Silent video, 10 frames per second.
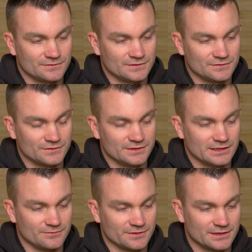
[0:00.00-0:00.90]
cinch it
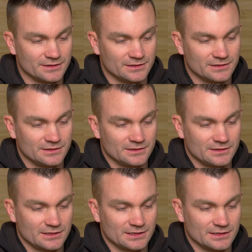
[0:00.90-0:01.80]
down without it
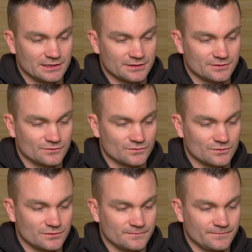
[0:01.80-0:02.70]
getting out of
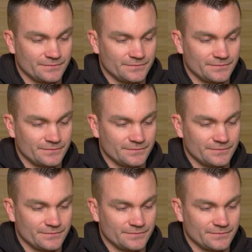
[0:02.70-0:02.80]
control.